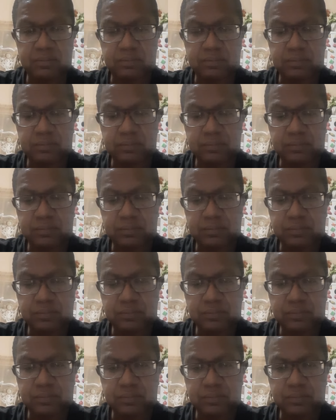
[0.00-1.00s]

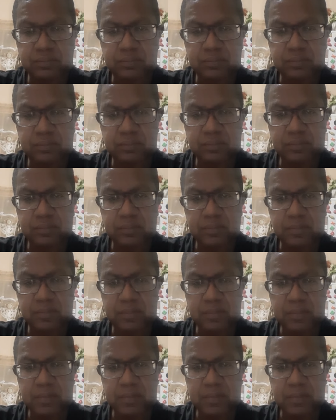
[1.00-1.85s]
Nobody speaks.